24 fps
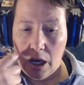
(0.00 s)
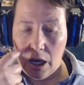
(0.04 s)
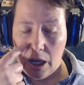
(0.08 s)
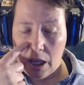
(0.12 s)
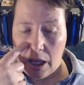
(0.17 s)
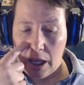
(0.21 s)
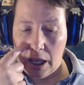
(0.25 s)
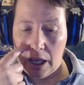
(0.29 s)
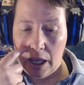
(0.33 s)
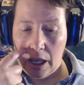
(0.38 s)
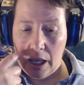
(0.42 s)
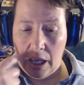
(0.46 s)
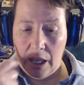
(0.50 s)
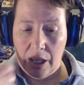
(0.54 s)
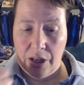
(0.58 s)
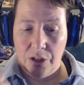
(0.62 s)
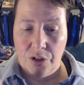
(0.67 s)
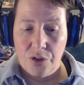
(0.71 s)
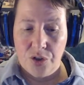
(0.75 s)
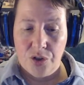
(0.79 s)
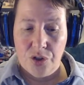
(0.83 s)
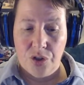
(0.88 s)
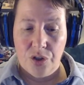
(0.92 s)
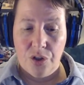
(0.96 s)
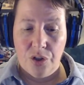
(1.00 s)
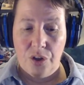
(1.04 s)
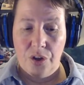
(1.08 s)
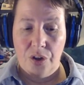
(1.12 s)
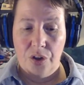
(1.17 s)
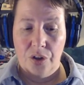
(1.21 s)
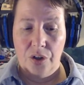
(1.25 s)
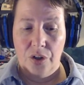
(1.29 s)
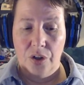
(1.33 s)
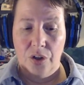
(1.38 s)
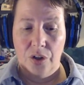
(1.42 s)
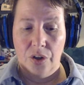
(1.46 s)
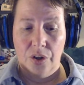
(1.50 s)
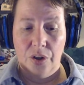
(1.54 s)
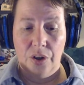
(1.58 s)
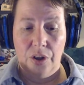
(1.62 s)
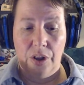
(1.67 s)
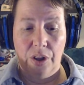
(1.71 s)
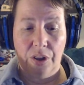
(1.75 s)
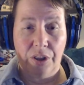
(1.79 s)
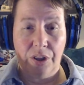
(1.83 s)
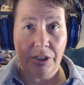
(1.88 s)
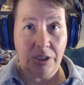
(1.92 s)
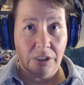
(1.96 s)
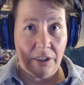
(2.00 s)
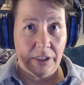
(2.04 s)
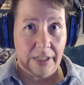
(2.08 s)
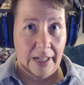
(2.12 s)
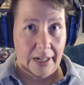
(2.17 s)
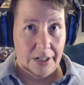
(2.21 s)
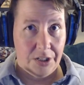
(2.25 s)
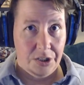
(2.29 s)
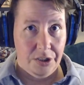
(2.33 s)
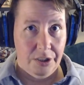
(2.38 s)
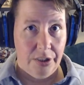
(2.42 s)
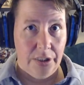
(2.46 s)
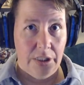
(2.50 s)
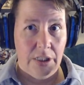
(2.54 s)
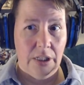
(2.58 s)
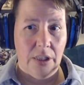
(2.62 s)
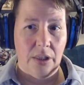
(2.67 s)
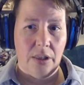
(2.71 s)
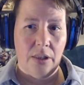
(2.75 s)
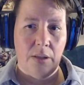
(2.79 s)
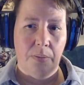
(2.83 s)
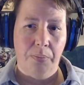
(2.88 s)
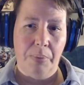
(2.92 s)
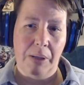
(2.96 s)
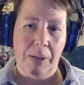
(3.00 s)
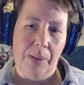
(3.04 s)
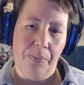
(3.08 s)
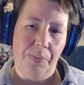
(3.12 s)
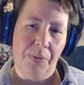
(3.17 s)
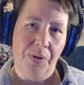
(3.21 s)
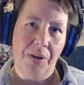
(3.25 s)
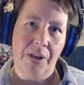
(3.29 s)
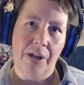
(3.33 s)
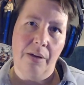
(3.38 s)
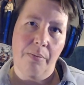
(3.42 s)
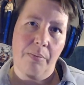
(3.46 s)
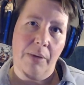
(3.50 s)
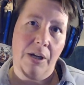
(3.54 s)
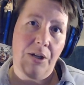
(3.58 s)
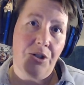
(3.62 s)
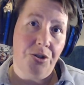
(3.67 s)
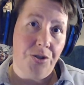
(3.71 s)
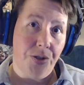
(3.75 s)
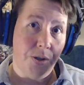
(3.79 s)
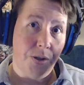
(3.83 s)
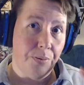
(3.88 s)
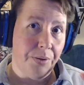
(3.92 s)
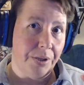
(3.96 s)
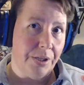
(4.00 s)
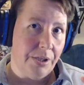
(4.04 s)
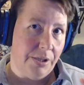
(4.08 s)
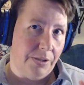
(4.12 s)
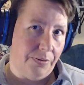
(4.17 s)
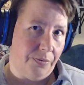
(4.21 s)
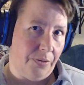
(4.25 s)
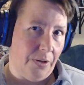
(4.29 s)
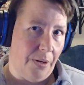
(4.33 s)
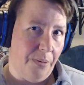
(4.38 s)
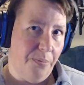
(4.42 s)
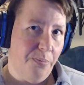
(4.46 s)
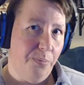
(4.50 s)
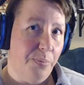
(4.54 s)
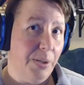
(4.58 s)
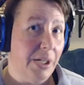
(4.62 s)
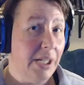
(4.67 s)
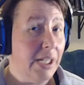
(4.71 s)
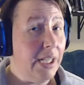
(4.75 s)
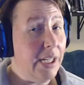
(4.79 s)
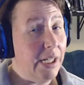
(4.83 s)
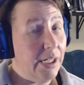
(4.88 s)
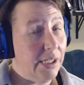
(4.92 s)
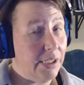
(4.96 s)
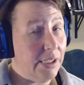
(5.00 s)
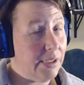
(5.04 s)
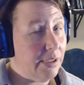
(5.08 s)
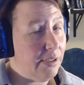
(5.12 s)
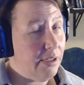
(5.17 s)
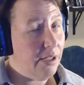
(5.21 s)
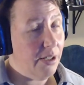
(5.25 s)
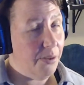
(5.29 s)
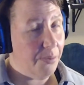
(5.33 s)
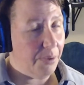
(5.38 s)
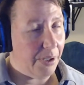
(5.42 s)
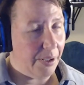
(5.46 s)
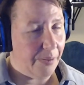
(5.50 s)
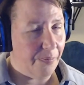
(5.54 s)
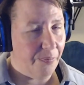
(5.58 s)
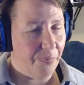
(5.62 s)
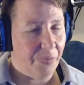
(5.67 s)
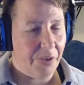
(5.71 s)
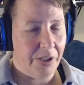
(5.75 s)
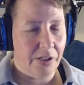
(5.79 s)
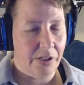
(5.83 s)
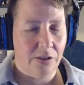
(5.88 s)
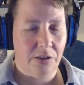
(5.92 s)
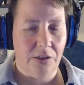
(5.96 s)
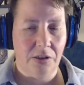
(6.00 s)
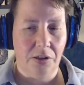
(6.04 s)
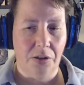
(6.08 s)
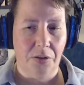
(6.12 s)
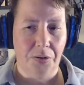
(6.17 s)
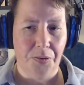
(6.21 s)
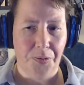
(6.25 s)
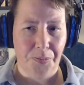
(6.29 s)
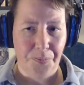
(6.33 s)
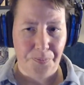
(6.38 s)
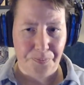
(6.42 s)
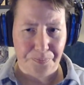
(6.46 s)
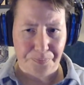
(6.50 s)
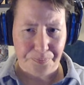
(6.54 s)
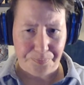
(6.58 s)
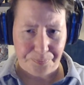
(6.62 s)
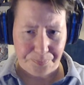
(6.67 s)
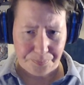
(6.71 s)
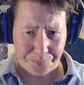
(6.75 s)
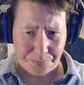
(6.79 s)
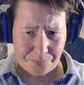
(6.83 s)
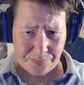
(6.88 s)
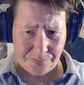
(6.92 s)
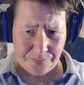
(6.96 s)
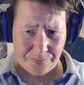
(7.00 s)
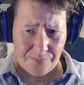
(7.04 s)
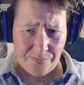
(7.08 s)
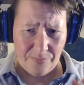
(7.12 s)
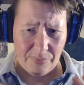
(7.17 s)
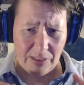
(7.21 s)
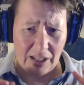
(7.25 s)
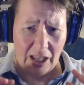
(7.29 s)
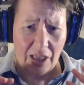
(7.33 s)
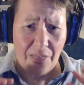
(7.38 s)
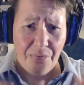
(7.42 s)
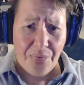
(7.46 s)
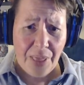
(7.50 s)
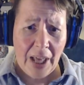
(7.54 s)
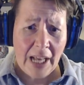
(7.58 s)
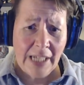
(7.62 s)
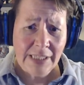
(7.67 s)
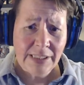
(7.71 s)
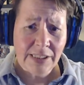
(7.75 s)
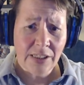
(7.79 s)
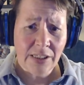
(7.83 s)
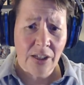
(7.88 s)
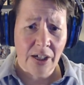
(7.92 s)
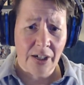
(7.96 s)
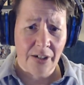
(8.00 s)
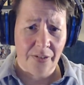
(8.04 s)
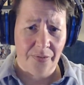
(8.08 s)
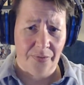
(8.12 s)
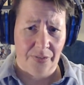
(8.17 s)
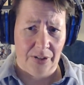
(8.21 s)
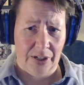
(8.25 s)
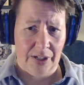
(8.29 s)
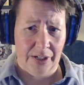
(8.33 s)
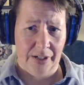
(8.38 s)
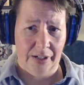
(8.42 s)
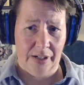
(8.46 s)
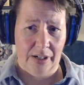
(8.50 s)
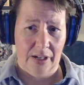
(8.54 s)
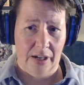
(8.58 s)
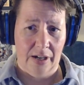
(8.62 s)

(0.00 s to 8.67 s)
And this is actually the people that my druid is from, but he doesn't know it. So that's a lot of fun.